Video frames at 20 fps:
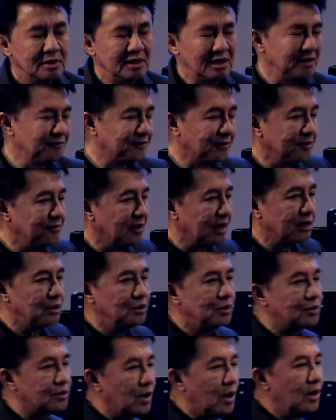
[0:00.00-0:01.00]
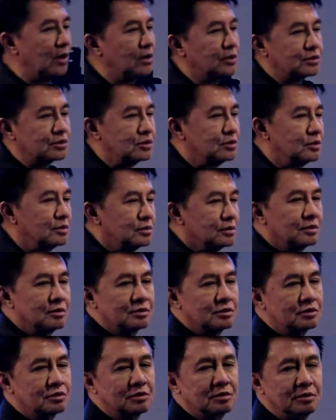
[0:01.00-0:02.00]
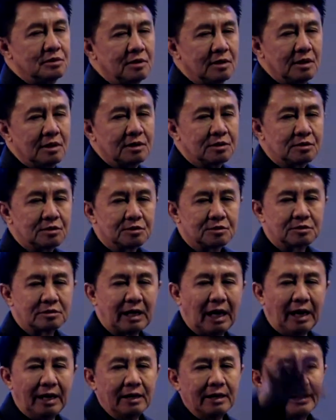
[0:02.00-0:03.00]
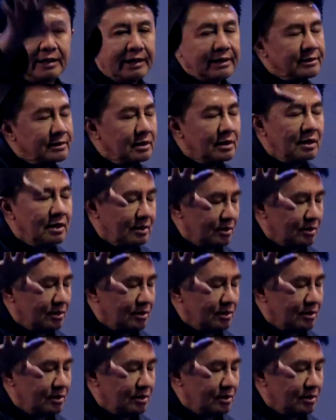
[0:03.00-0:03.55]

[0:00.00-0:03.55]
everywhere you go to, to, to Thailand,